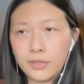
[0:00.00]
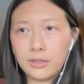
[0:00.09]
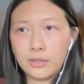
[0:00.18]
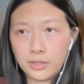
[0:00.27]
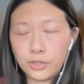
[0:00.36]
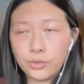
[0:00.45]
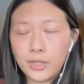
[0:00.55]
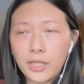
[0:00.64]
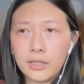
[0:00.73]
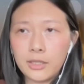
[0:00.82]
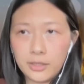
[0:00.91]
in the UK,
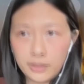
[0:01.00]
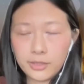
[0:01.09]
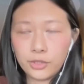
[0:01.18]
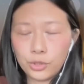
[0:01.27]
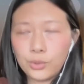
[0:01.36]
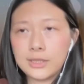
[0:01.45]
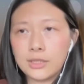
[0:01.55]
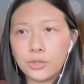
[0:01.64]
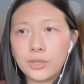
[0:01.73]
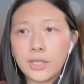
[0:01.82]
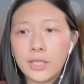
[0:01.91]
in the US and
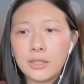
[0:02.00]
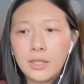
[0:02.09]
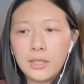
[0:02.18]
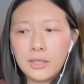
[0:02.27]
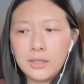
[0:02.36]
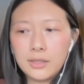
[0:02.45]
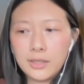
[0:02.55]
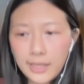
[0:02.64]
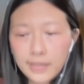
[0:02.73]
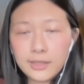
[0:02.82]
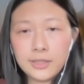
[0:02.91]
the UK, they
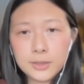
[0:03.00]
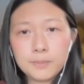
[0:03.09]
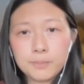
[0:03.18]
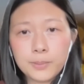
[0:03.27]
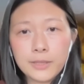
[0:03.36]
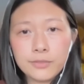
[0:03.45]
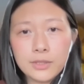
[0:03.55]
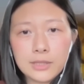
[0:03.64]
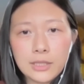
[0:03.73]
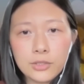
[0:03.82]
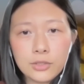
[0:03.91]
had this private
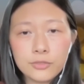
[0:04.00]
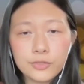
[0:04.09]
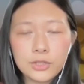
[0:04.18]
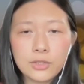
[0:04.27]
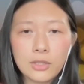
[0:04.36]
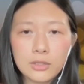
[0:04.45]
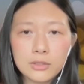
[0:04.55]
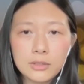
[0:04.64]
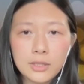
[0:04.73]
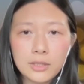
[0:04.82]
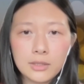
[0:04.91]
teleconference call
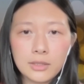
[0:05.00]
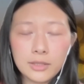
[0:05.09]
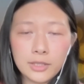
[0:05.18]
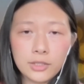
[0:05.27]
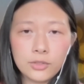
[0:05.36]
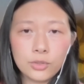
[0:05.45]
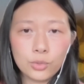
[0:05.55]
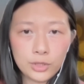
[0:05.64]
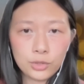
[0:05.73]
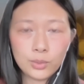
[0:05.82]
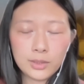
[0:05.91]
in early
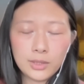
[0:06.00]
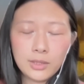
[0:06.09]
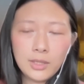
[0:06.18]
2020,